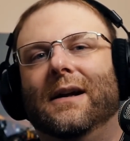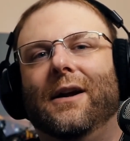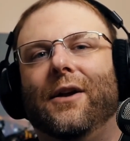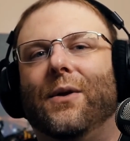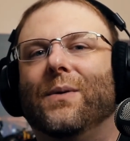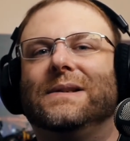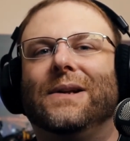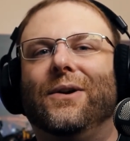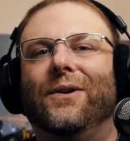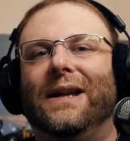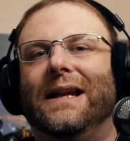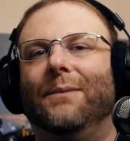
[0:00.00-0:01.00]
Those are
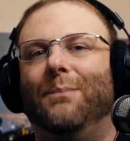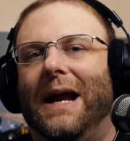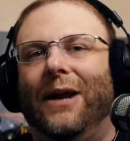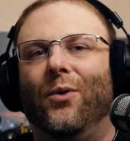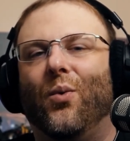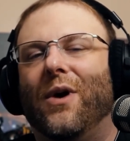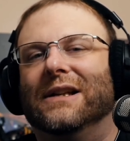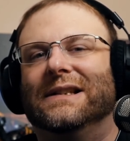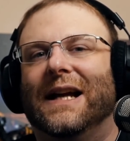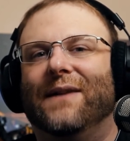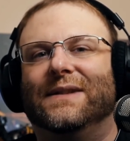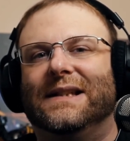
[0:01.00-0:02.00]
the main ones
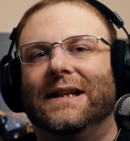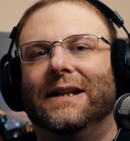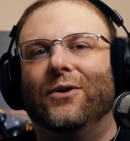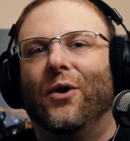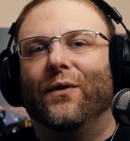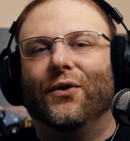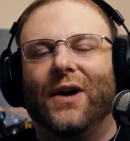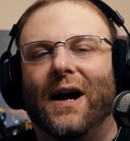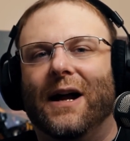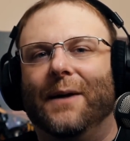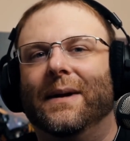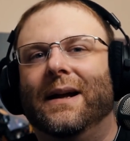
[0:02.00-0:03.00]
I've seen over
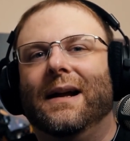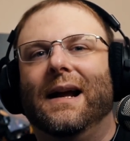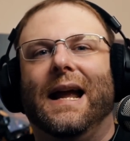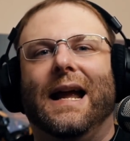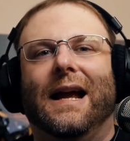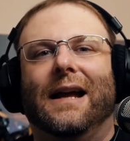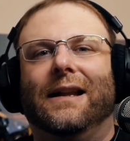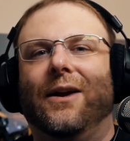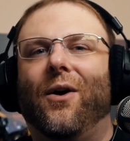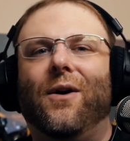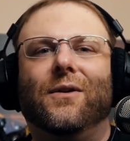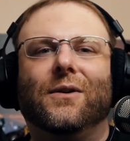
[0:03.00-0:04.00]
time, and they
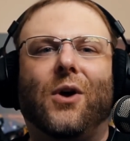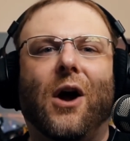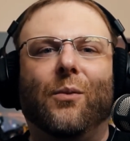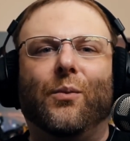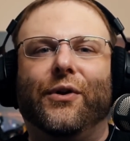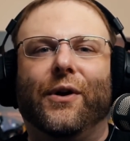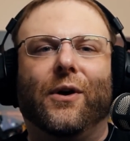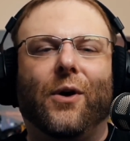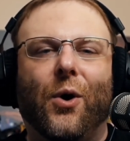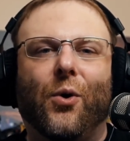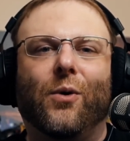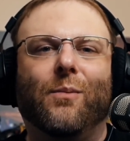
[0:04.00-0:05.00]
all come with their
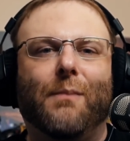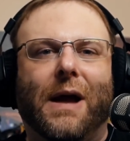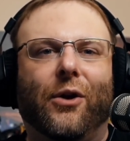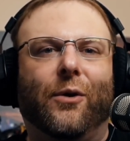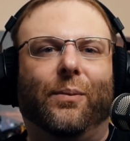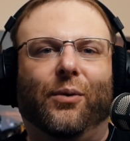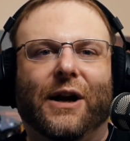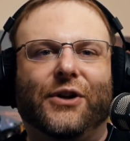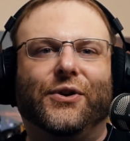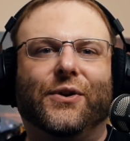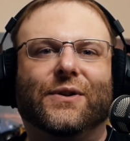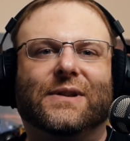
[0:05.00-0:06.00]
own mental
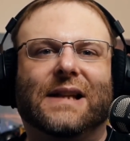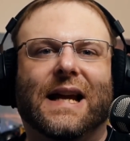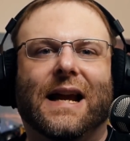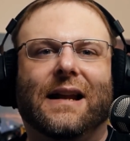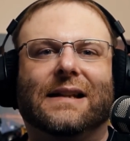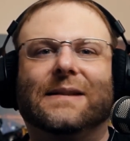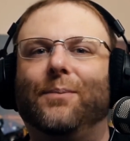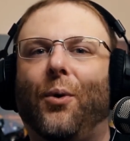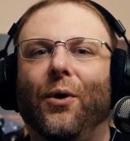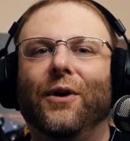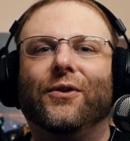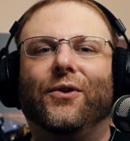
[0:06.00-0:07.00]
pressures, and it's
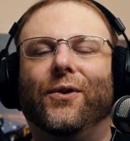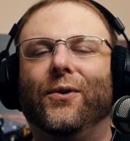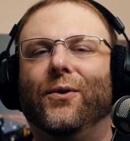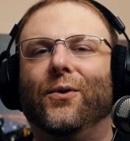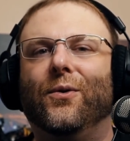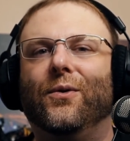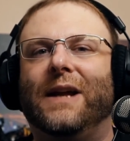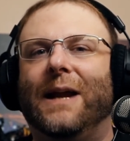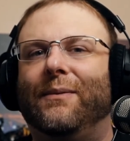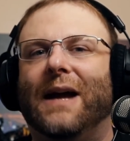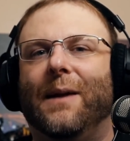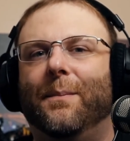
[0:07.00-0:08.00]
important to keep
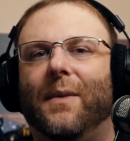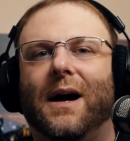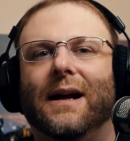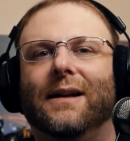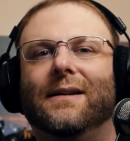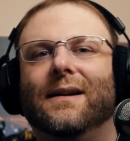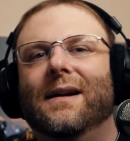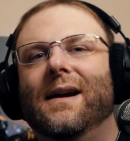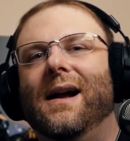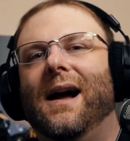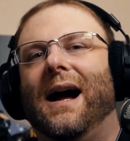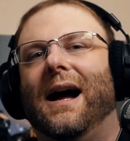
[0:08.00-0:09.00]
that in mind.
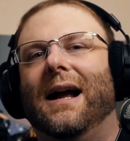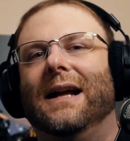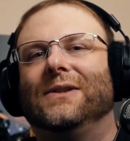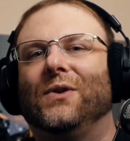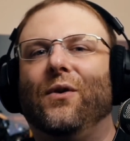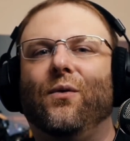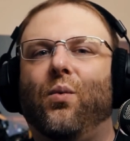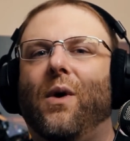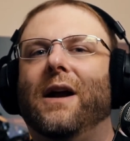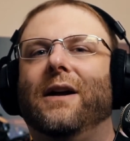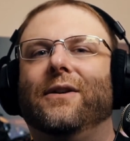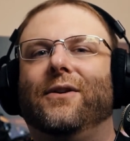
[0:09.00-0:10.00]
I sort of
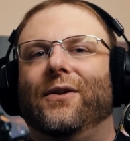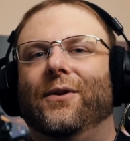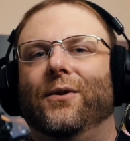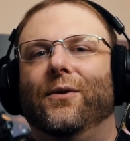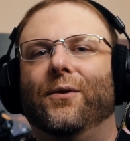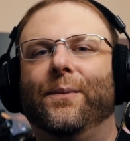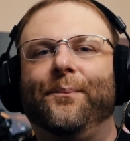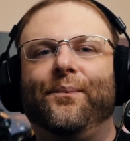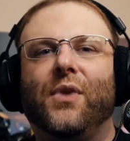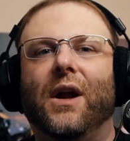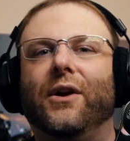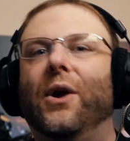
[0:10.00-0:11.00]
wanted to
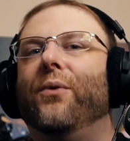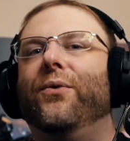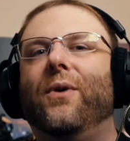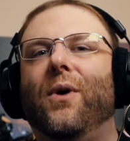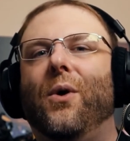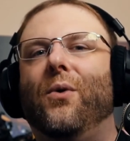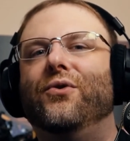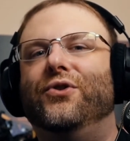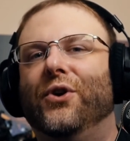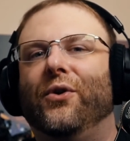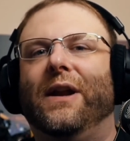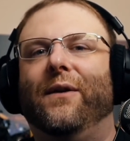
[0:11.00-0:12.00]
go through the whole
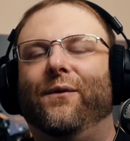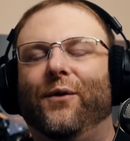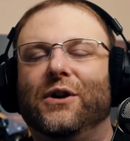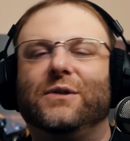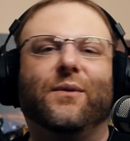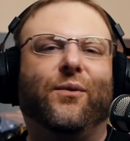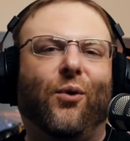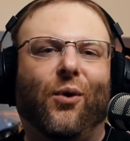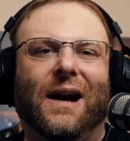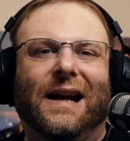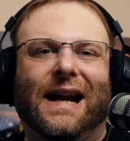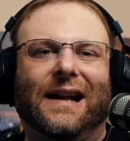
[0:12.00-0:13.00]
journey first before
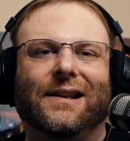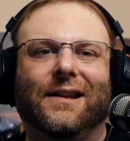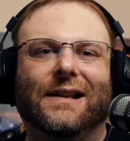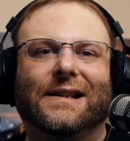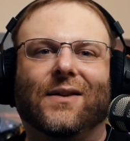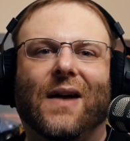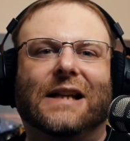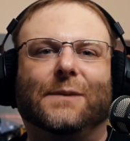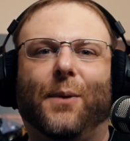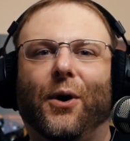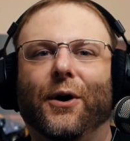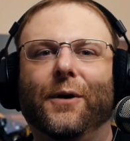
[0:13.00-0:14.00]
I got to this last
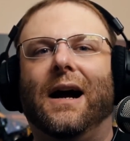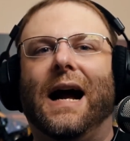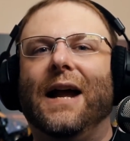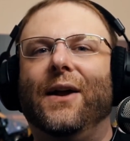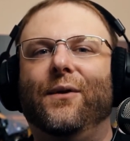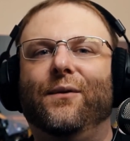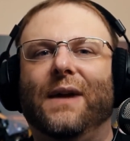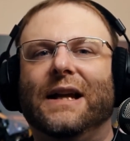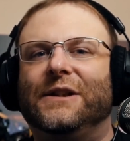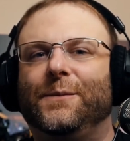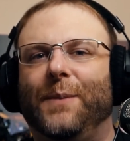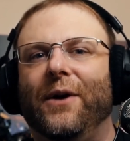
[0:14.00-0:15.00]
part. I've
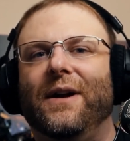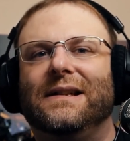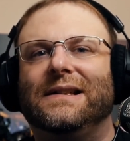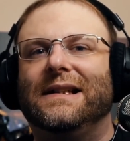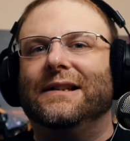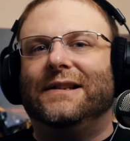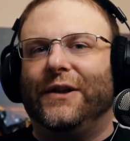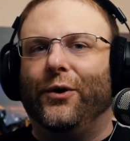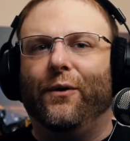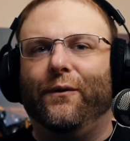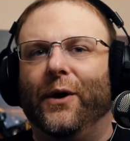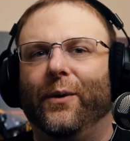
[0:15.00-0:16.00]
experienced the 0
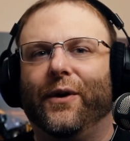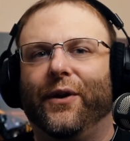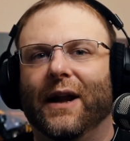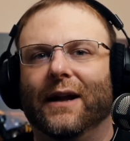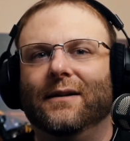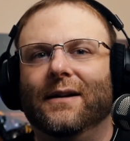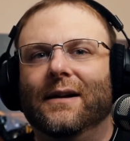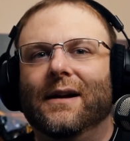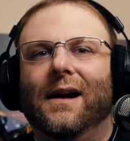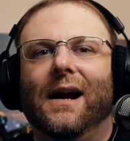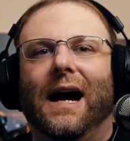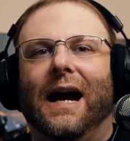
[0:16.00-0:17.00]
viewer thing.
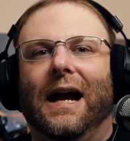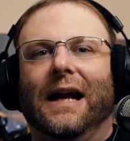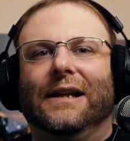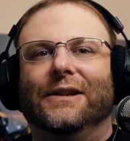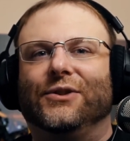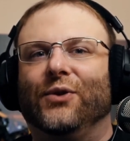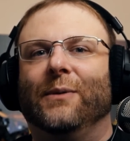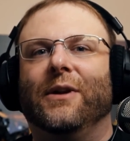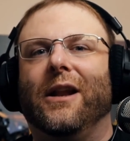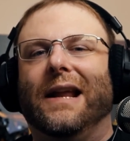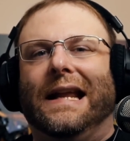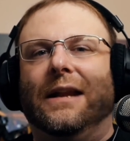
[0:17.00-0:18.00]
I streamed
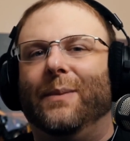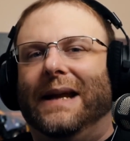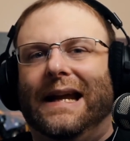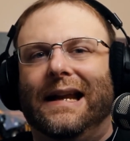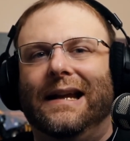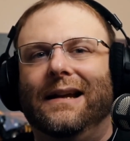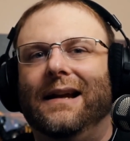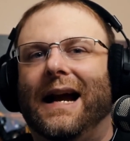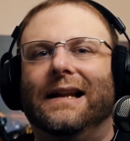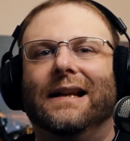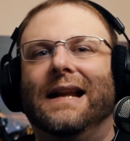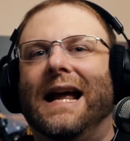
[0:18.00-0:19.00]
in the beginning. I
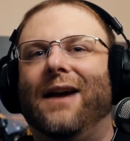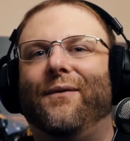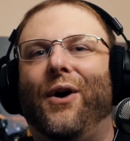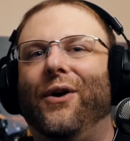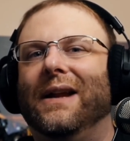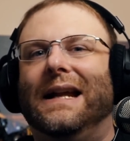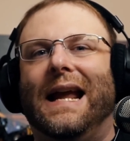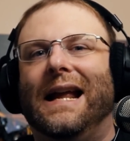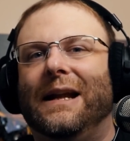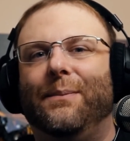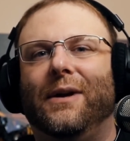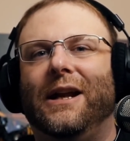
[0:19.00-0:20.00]
didn't have hardly
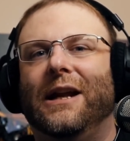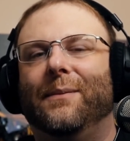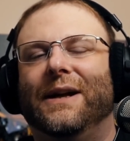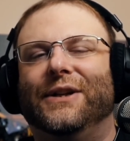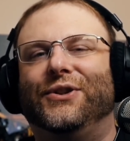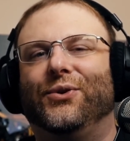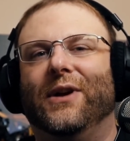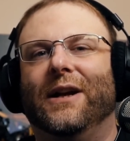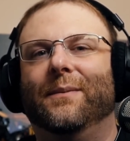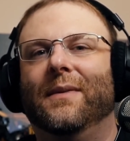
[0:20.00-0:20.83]
anybody in my stream.